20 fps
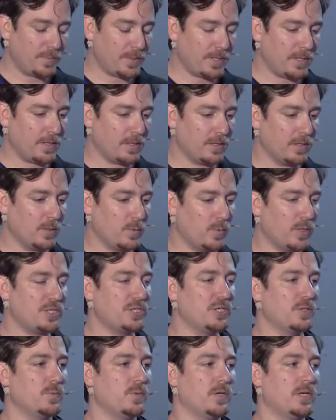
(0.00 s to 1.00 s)
the, the
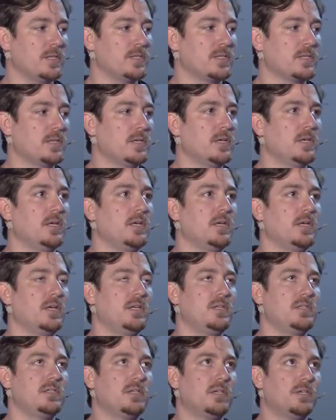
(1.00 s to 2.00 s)
question was,
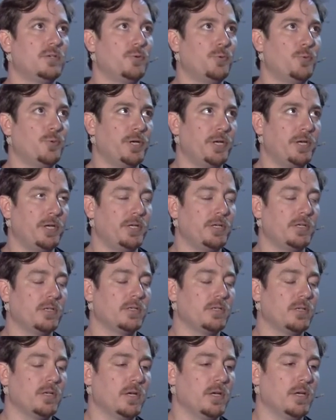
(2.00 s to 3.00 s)
is there a way
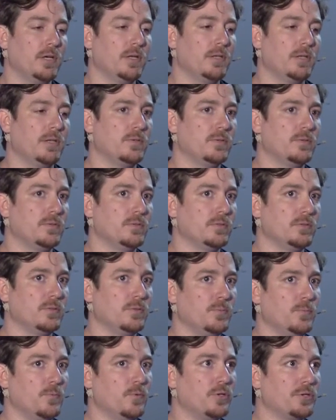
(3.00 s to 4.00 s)
uh, to,
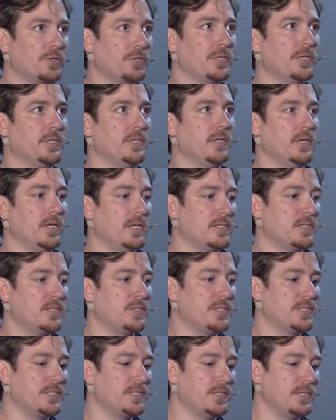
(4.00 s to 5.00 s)
to work in a
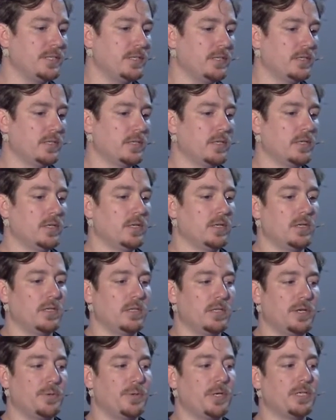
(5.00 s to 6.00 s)
SRC
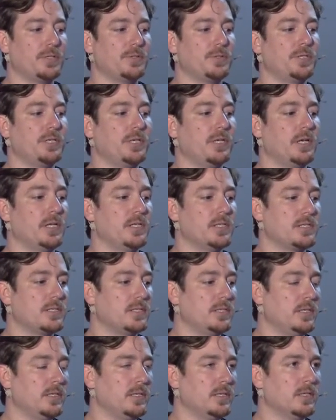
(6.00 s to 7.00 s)
directory and
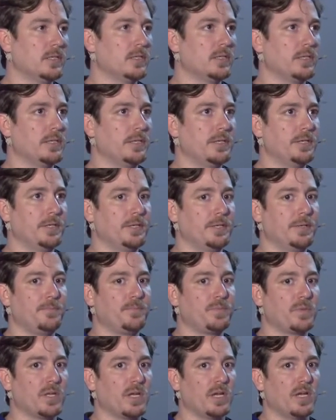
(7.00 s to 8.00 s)
still uh,
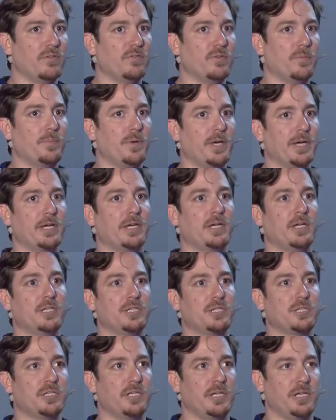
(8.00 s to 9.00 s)
have a
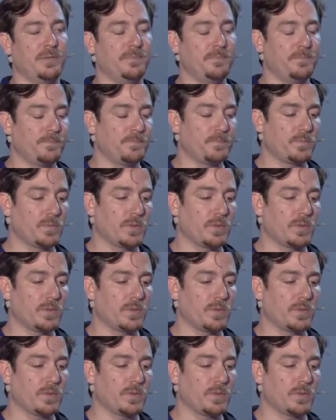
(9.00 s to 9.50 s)
package name?